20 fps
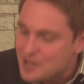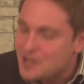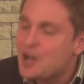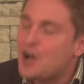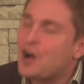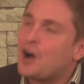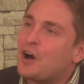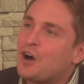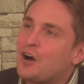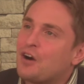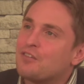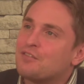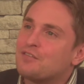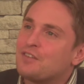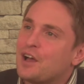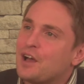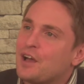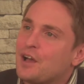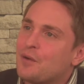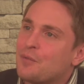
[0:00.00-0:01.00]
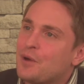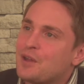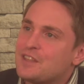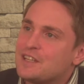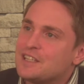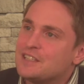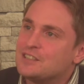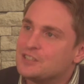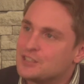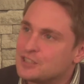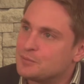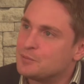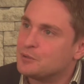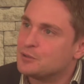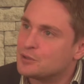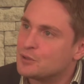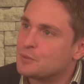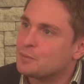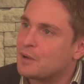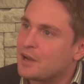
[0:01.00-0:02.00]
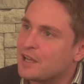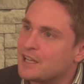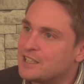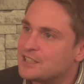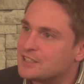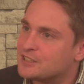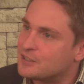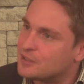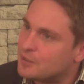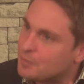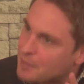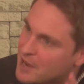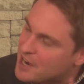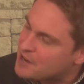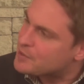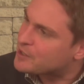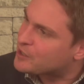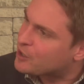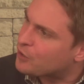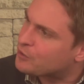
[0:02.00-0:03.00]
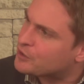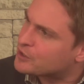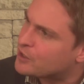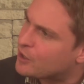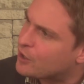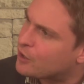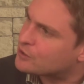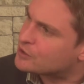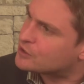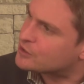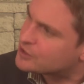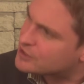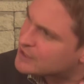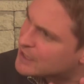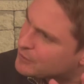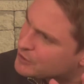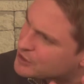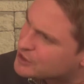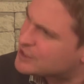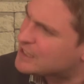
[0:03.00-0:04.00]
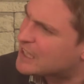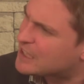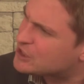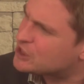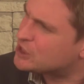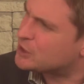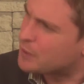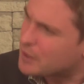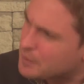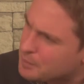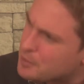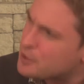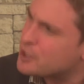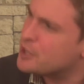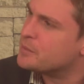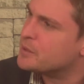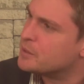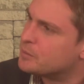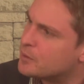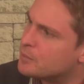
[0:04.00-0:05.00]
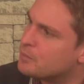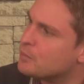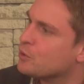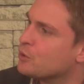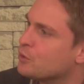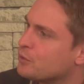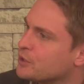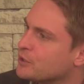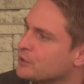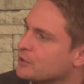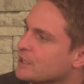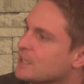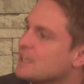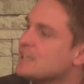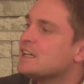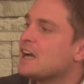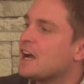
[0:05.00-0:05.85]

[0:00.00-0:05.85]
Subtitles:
of where the dispute took place, and at Mary Macarthur Garden there is now a statue, a permanent memorial,